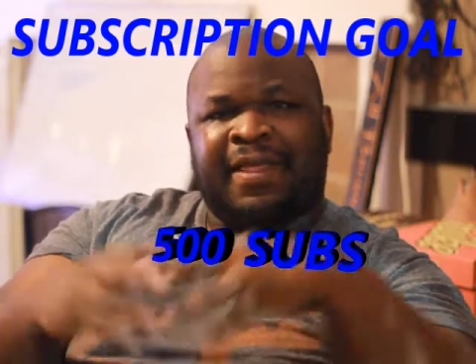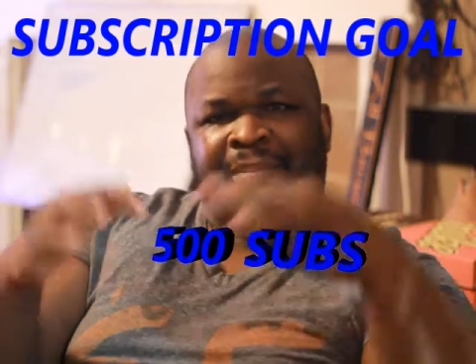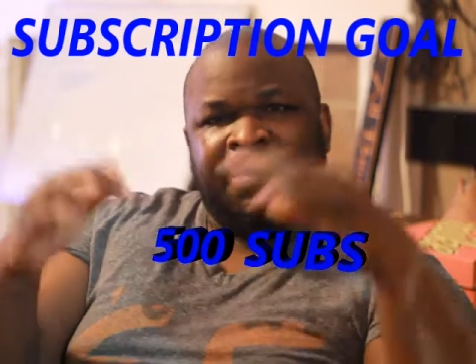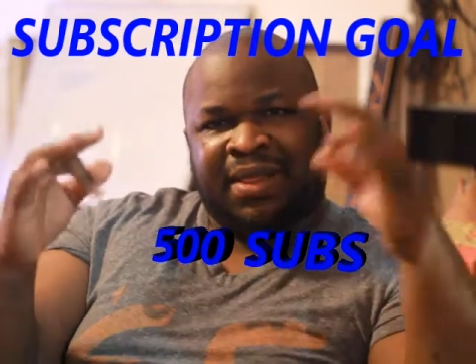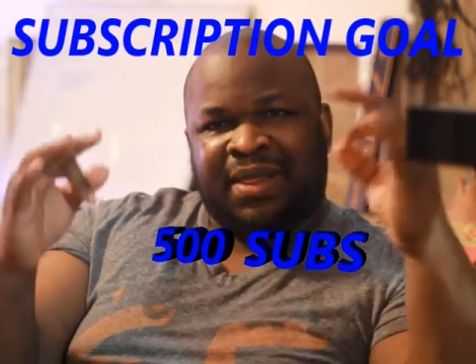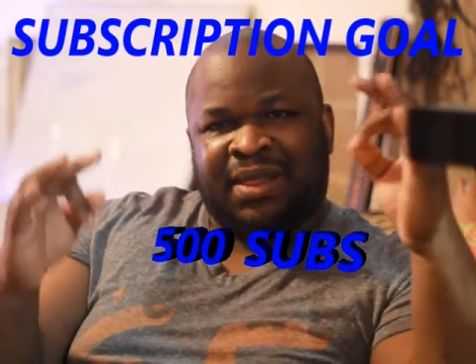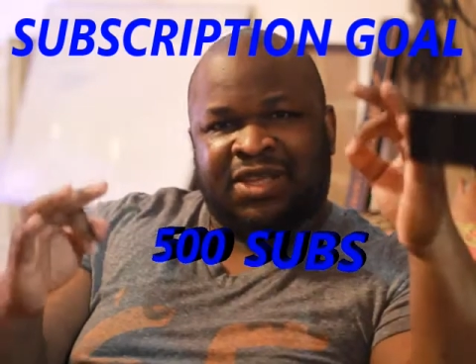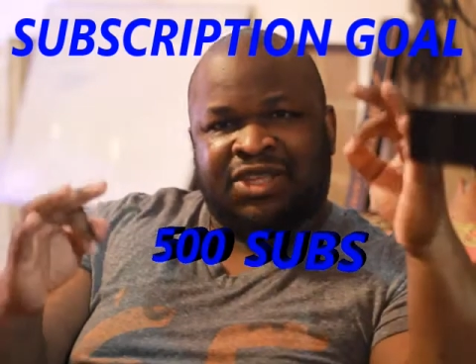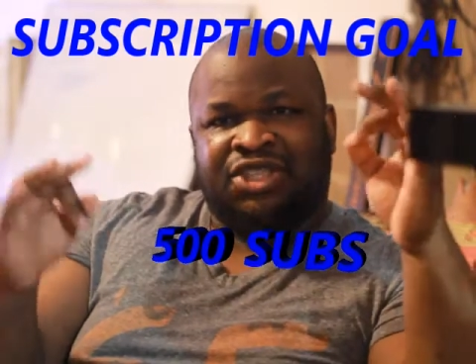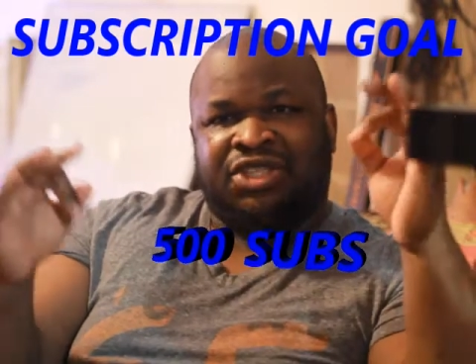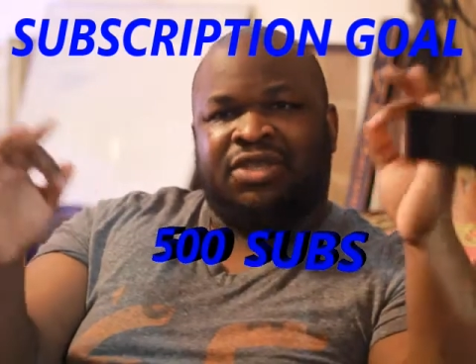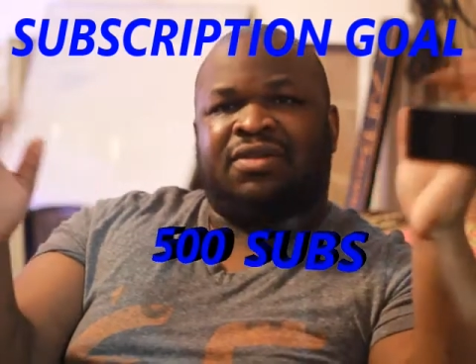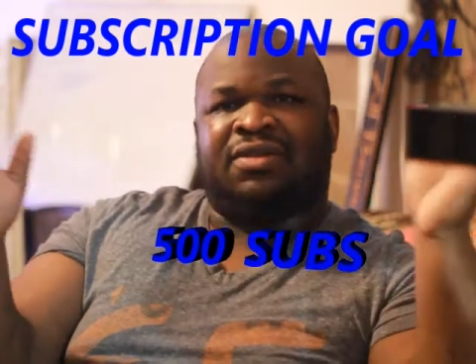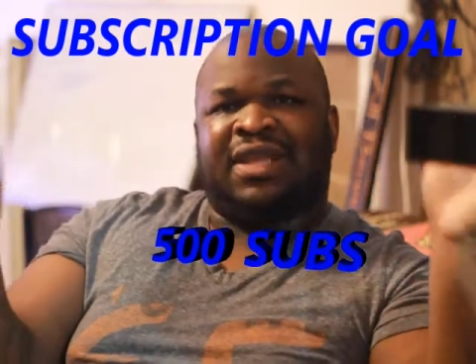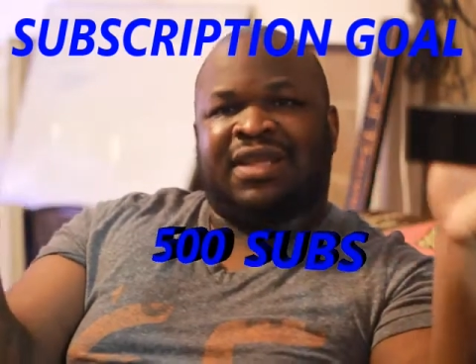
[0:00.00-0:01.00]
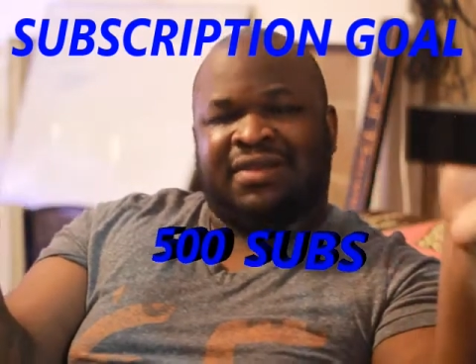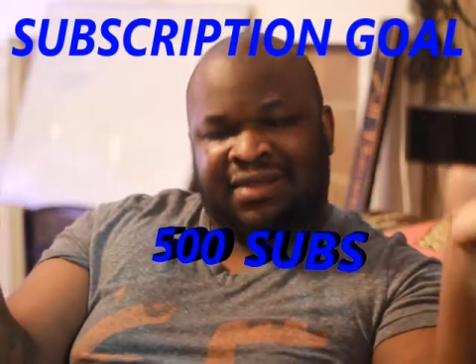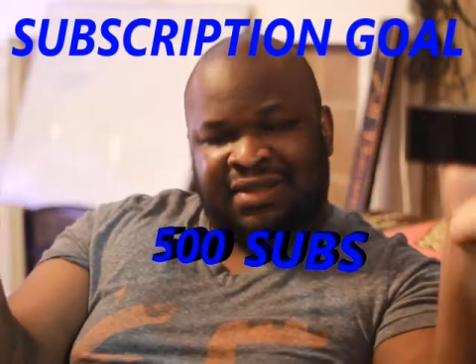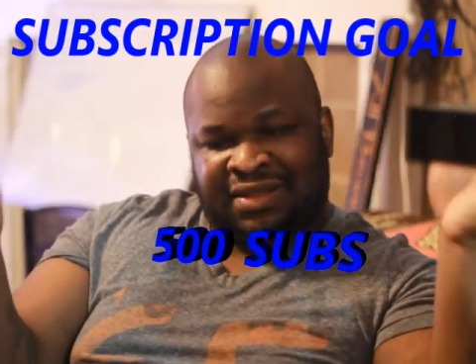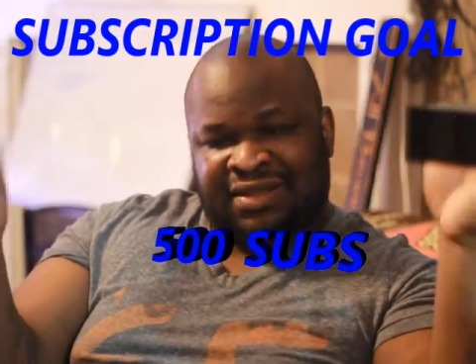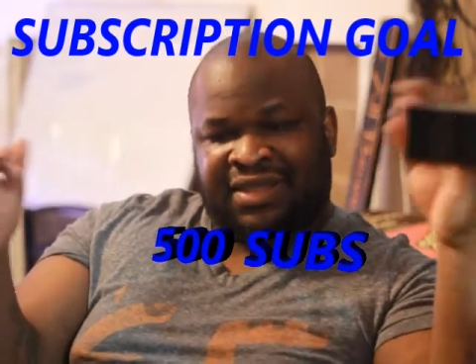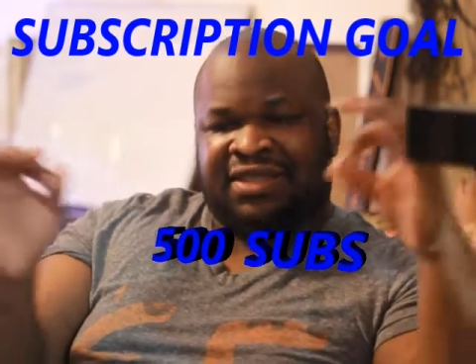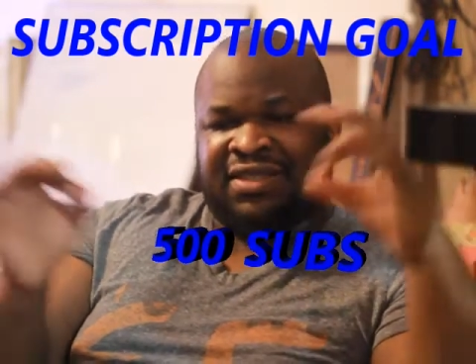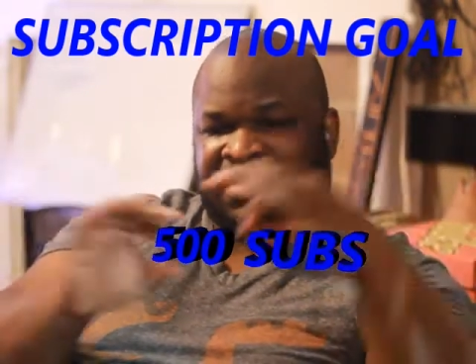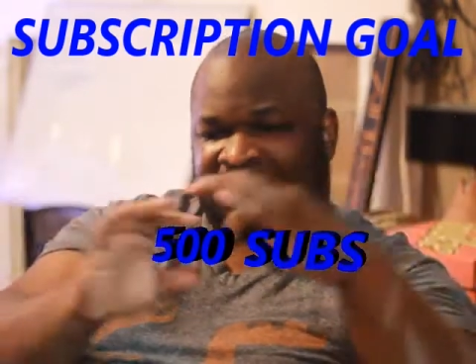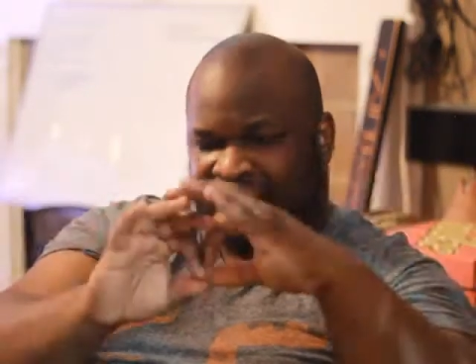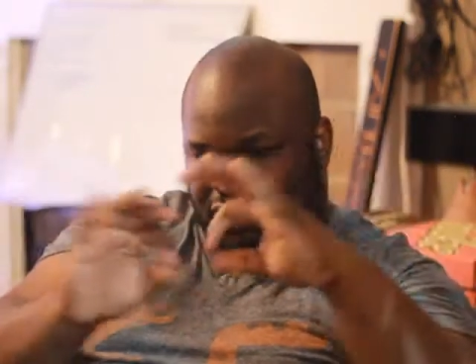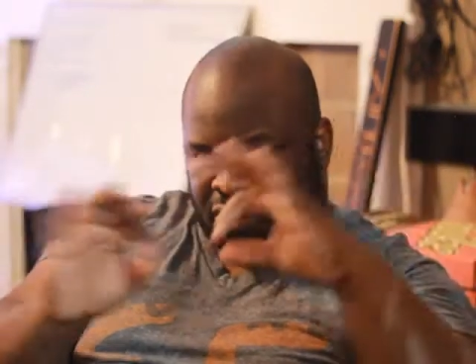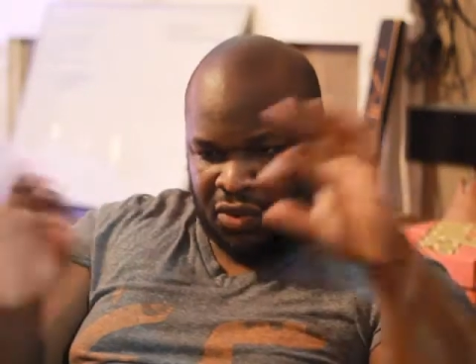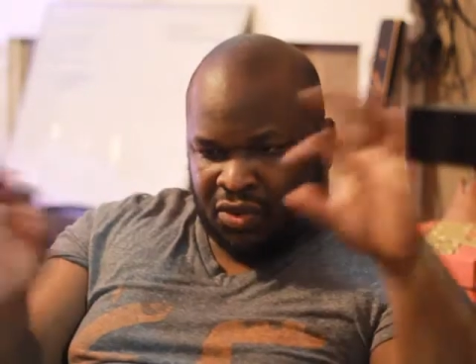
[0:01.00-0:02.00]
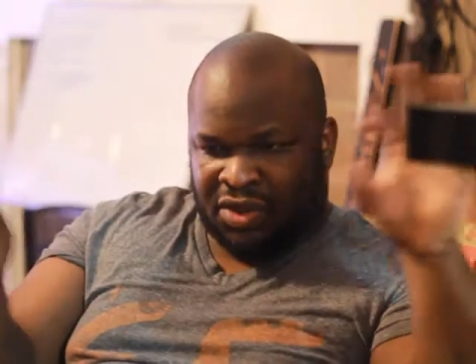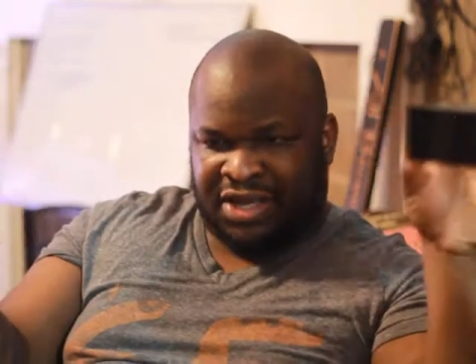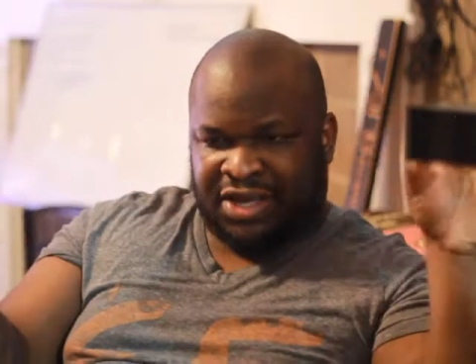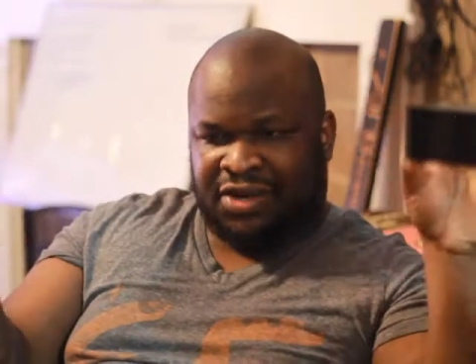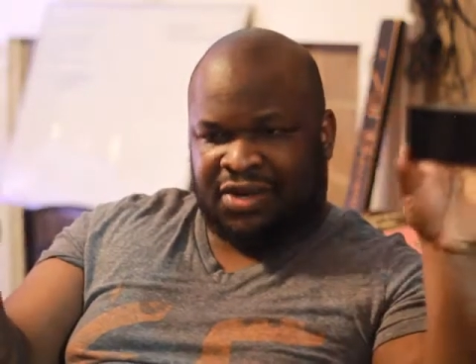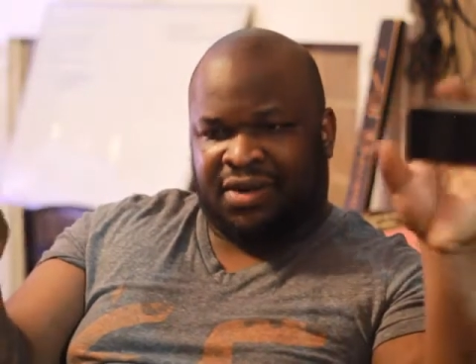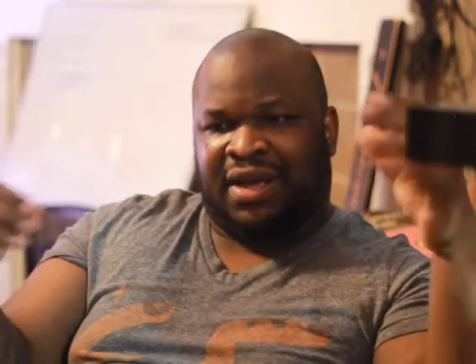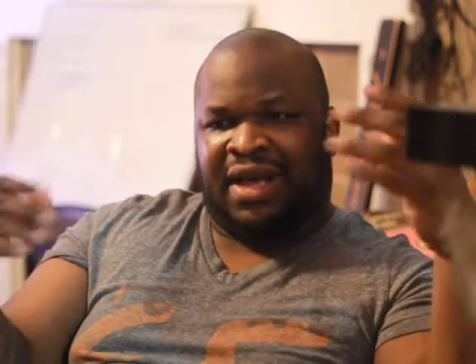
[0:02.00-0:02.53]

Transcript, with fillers: but this year, that this this whole year,